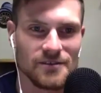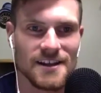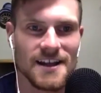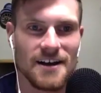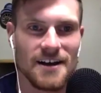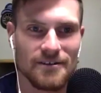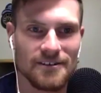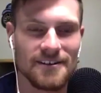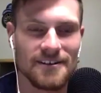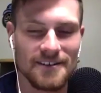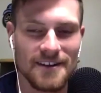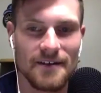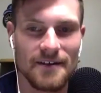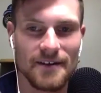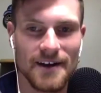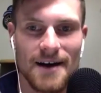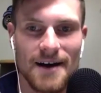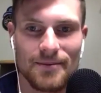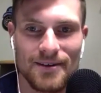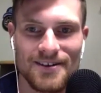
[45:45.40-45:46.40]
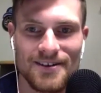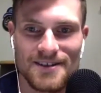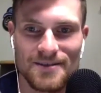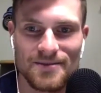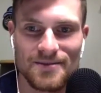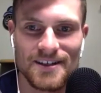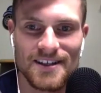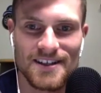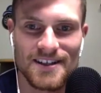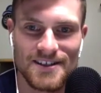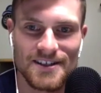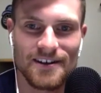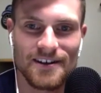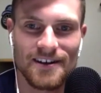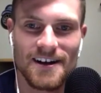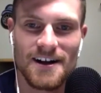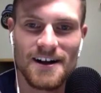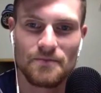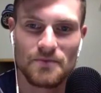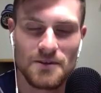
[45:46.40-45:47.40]
that would that would happen or something. So
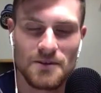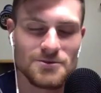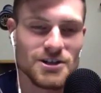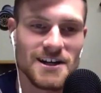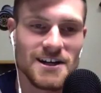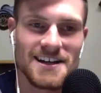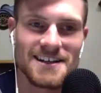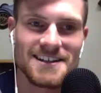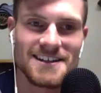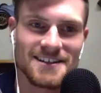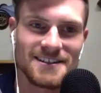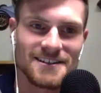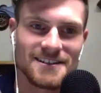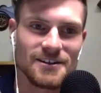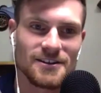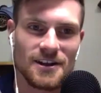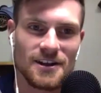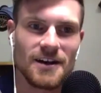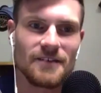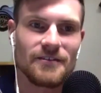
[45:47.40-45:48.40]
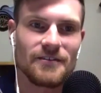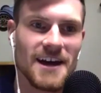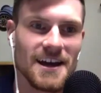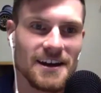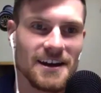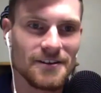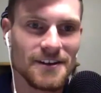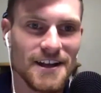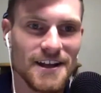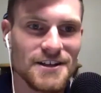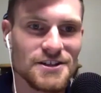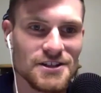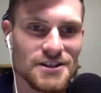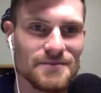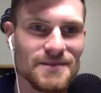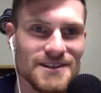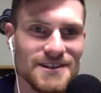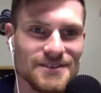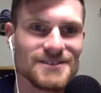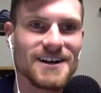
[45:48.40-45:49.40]
mm-hmm. I'm trying to get to you know the love-hate relationship
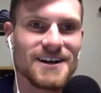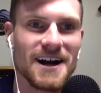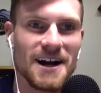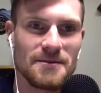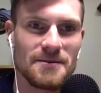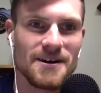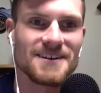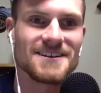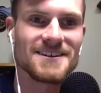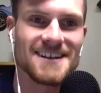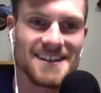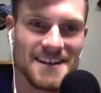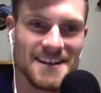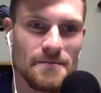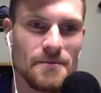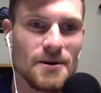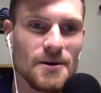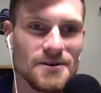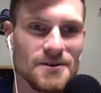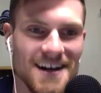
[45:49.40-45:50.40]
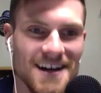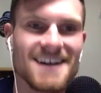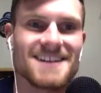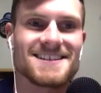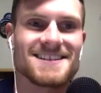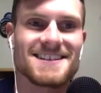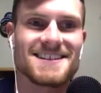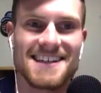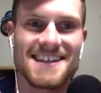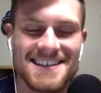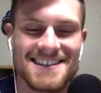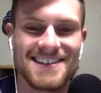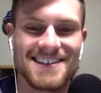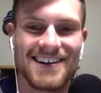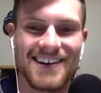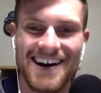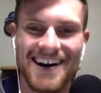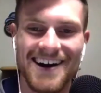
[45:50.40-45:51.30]
that you're talking about, kind of get both sides of this. So,